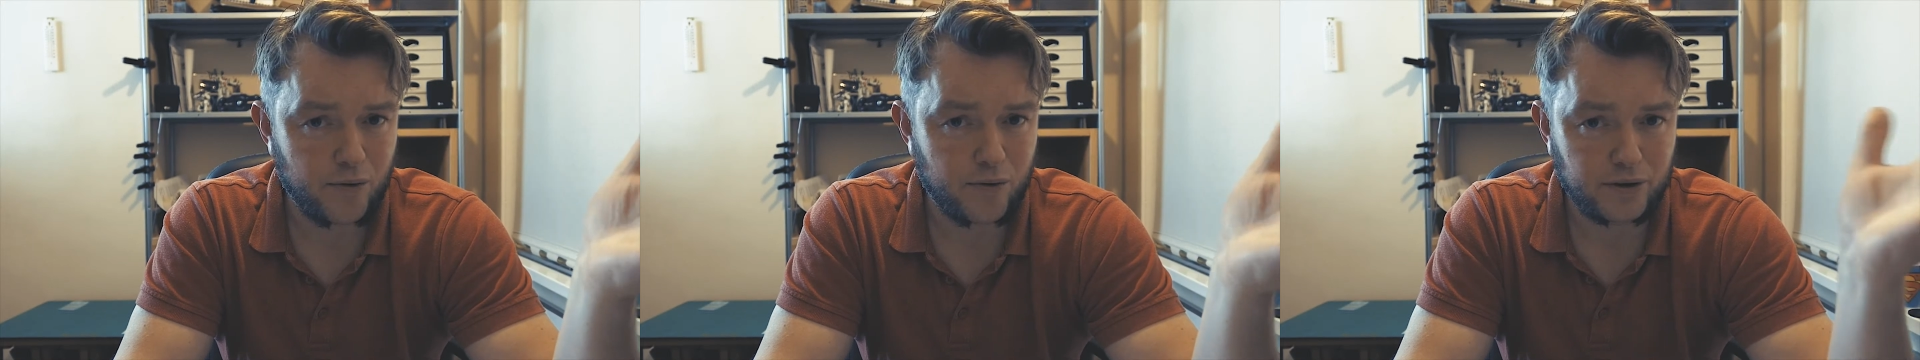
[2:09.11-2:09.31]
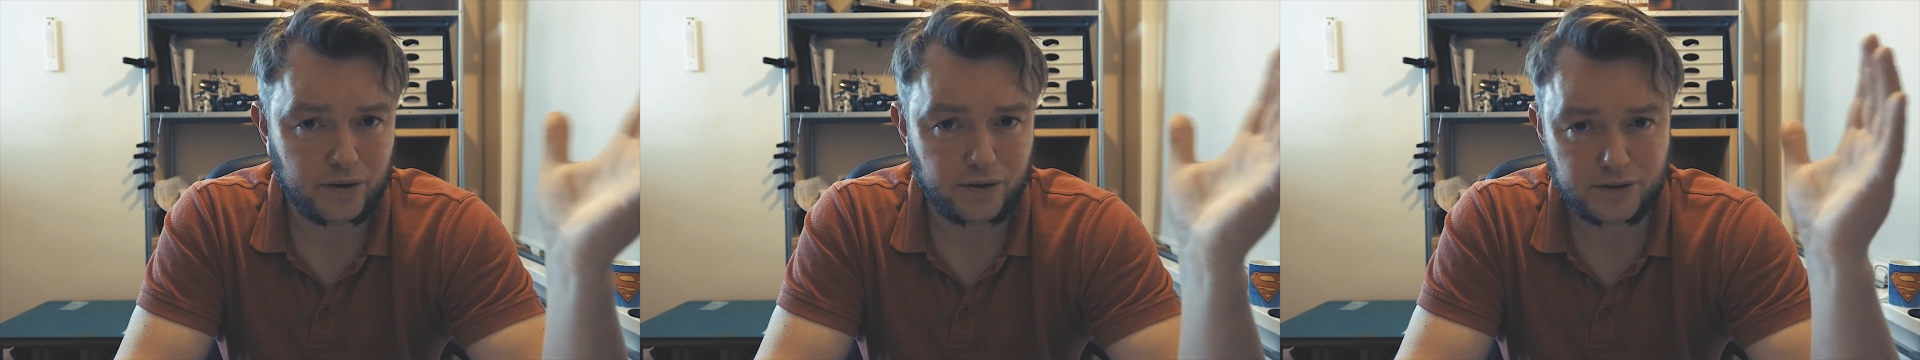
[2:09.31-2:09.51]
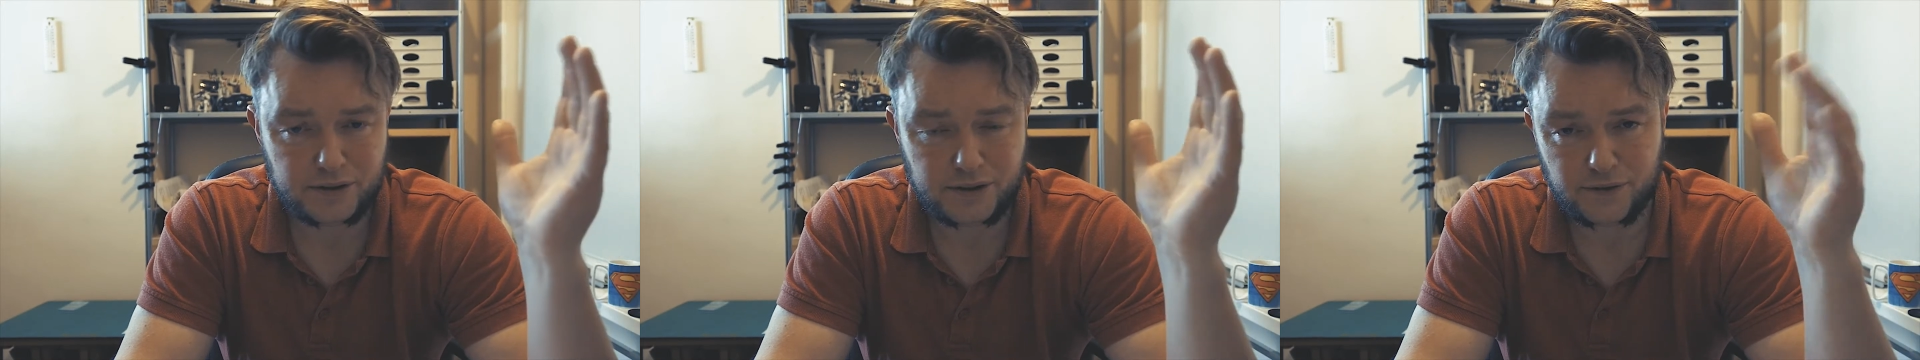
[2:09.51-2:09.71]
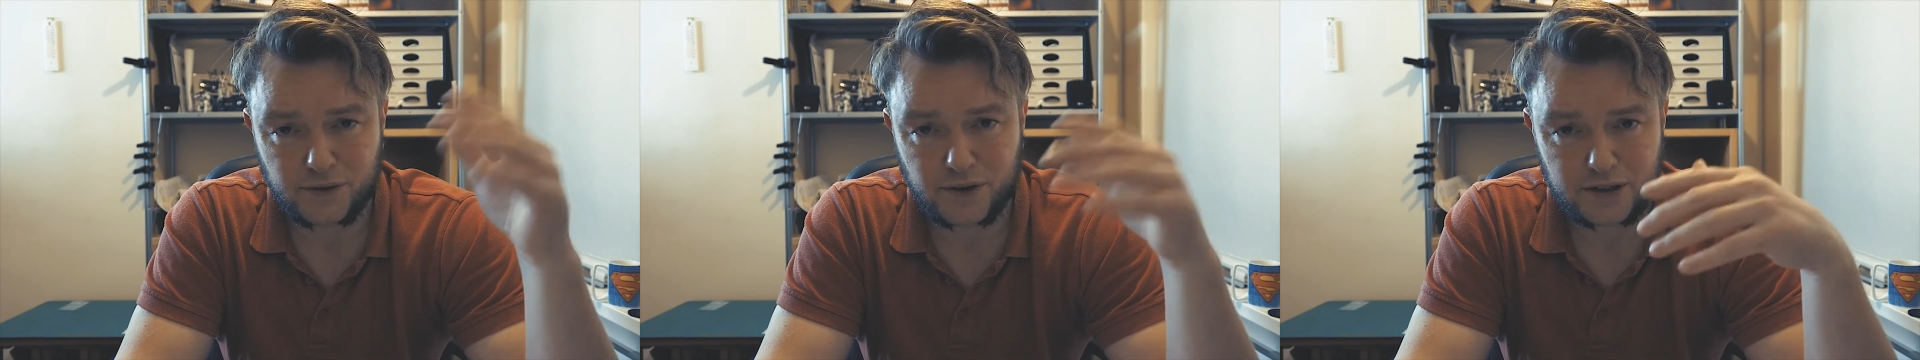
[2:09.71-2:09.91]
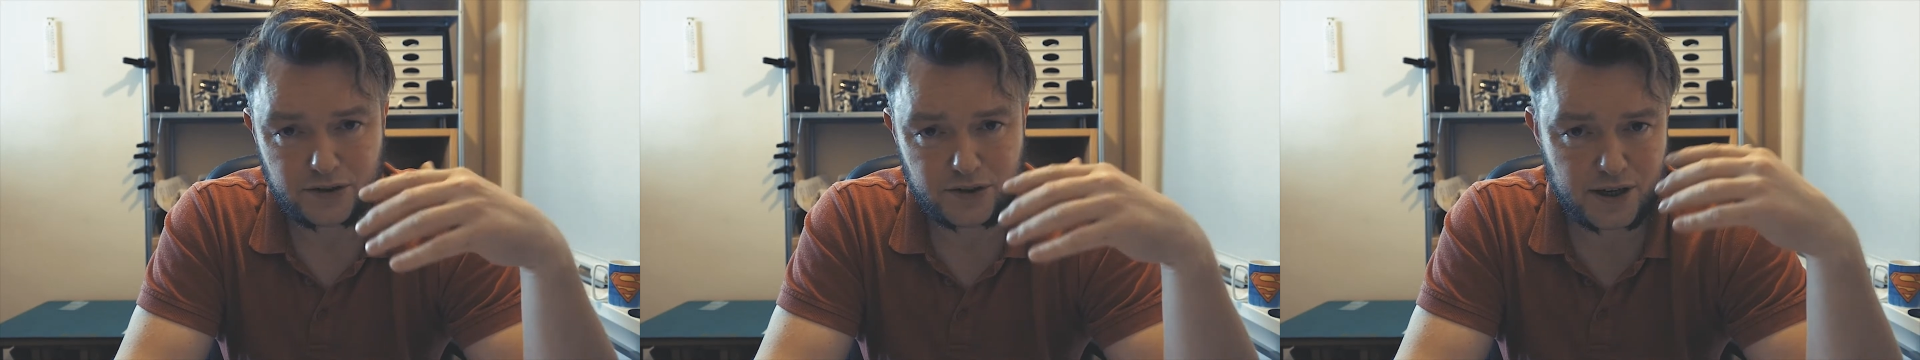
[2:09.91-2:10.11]
or you've
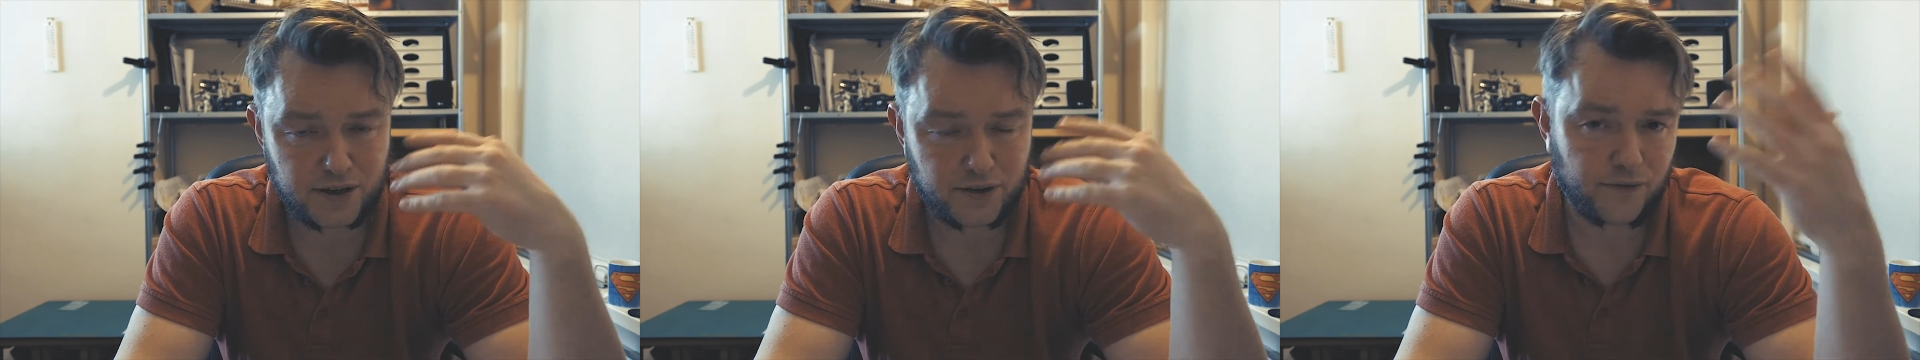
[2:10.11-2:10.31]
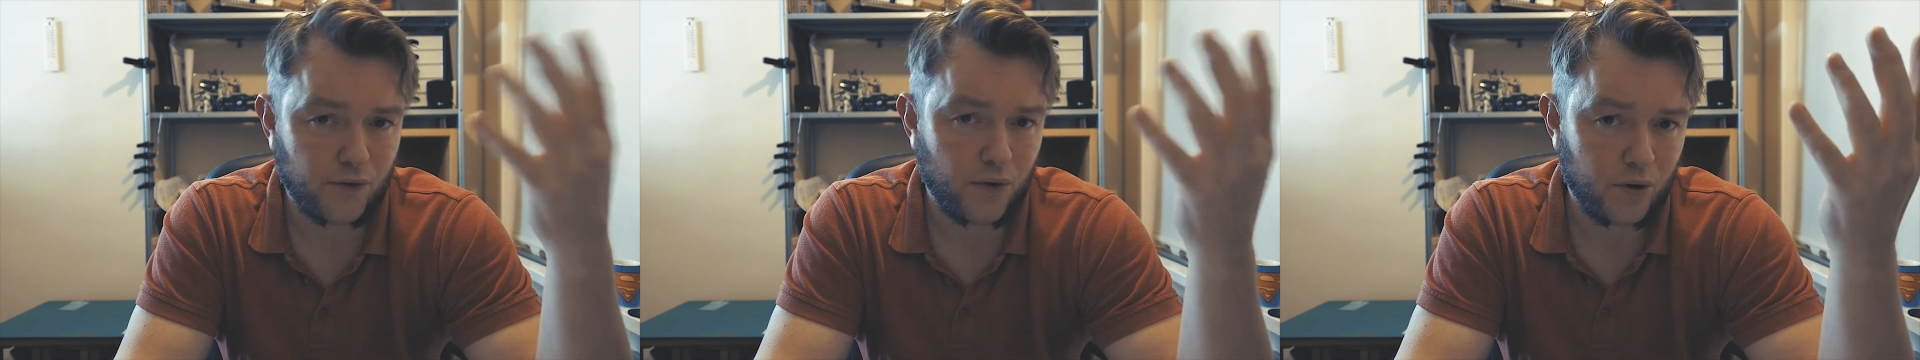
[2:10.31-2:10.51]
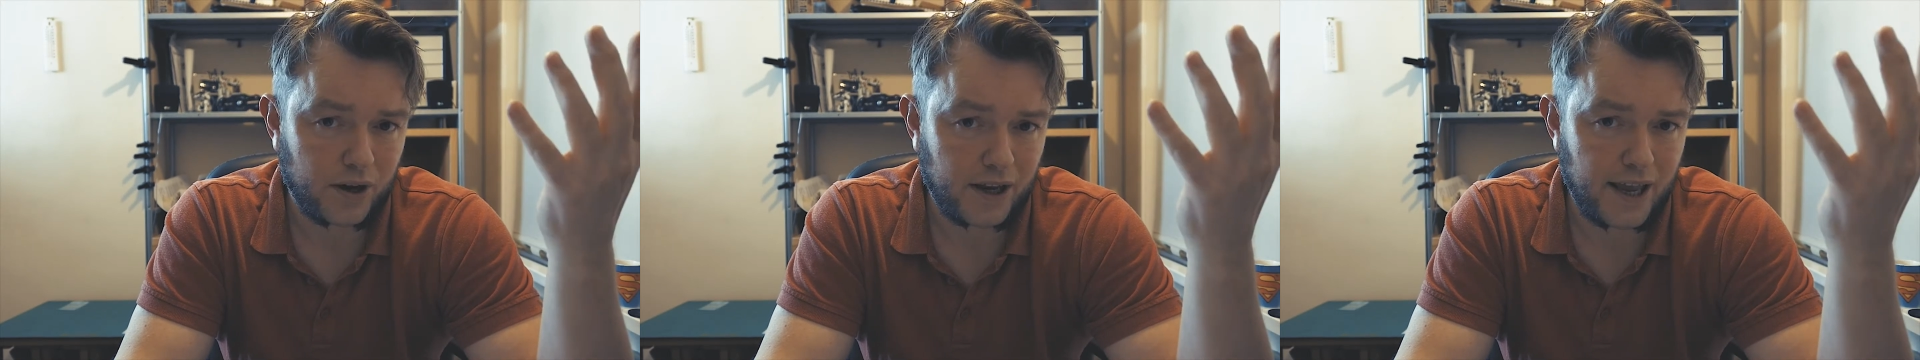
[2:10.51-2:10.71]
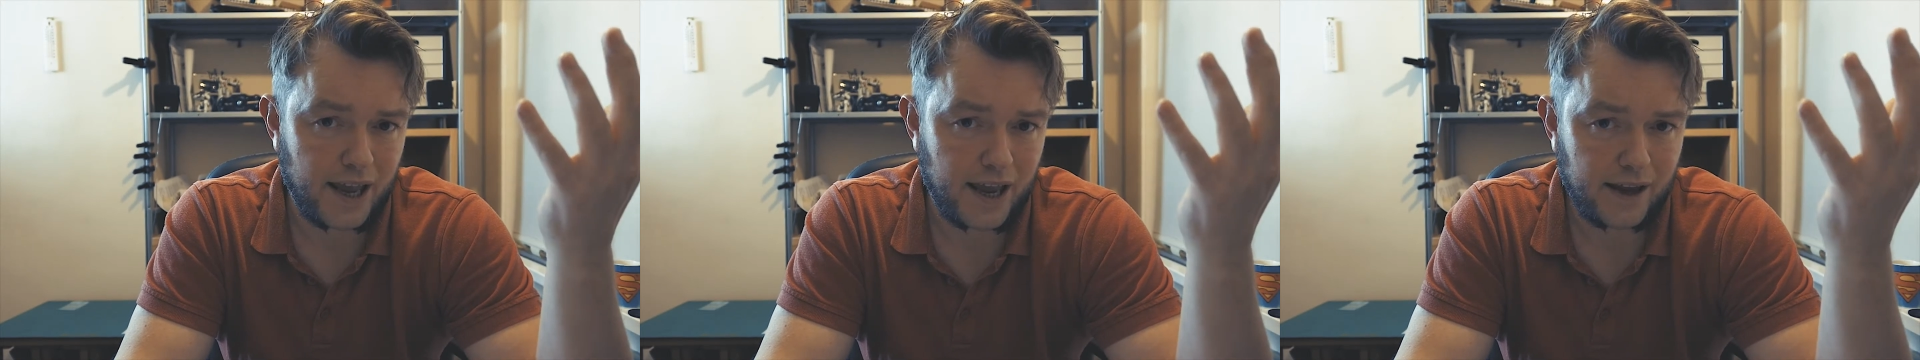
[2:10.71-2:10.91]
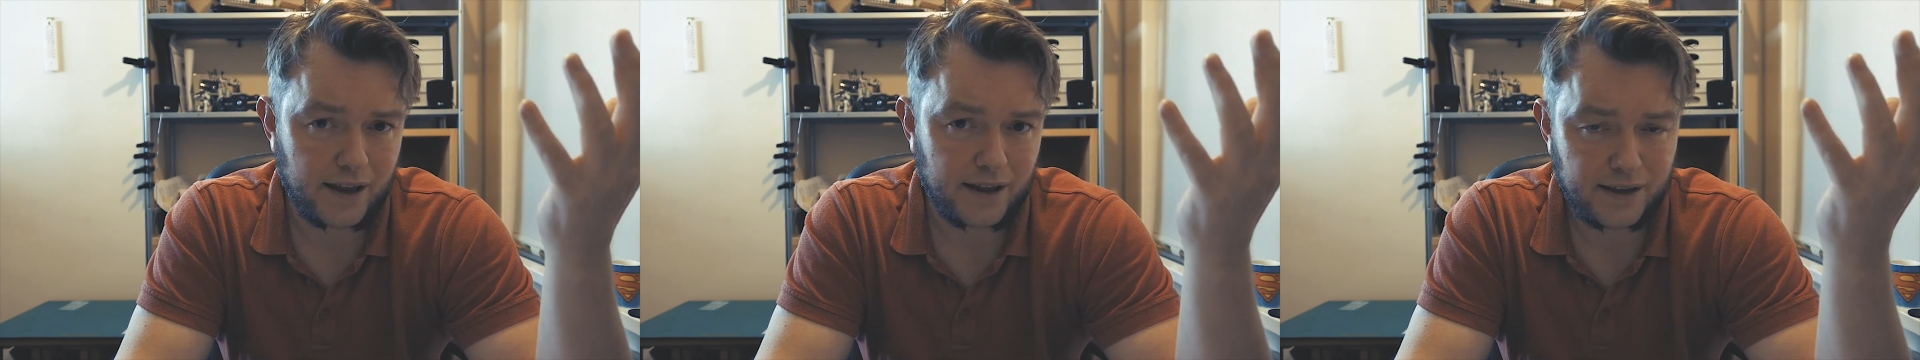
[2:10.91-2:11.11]
got to change
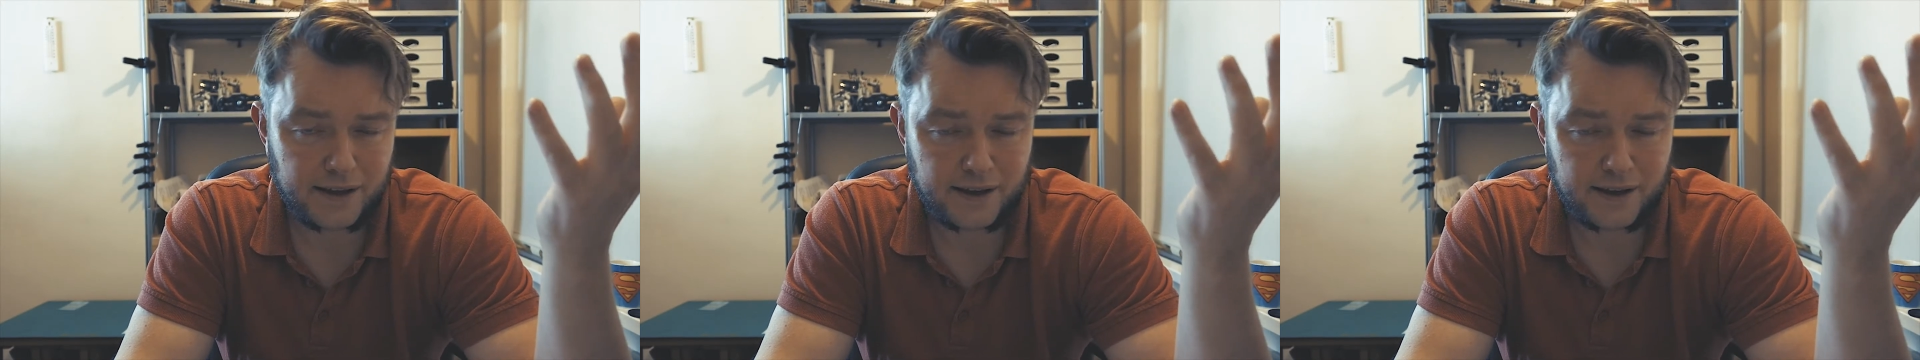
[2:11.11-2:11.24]
4K